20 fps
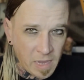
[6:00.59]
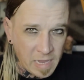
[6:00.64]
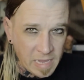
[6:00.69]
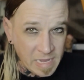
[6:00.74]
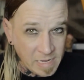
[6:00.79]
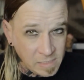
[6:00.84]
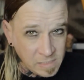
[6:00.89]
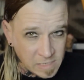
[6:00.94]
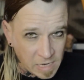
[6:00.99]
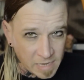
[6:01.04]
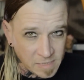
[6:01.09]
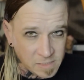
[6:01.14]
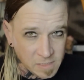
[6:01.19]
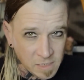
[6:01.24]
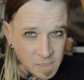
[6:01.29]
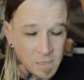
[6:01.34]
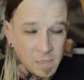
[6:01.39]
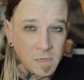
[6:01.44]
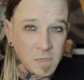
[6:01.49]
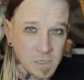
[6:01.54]
in
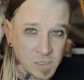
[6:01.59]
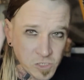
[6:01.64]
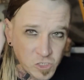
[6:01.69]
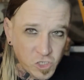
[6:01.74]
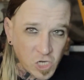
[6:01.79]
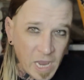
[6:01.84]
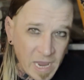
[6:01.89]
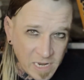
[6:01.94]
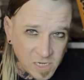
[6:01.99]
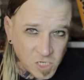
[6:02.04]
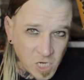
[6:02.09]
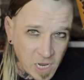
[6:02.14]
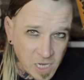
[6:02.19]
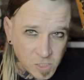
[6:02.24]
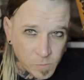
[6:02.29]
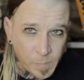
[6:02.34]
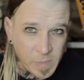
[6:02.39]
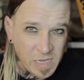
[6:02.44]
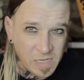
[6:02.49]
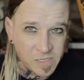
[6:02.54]
Denton is J&J's
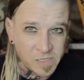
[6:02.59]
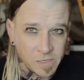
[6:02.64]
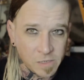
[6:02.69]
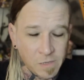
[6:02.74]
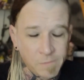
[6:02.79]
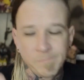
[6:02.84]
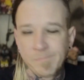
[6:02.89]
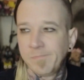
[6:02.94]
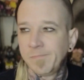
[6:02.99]
Pizza.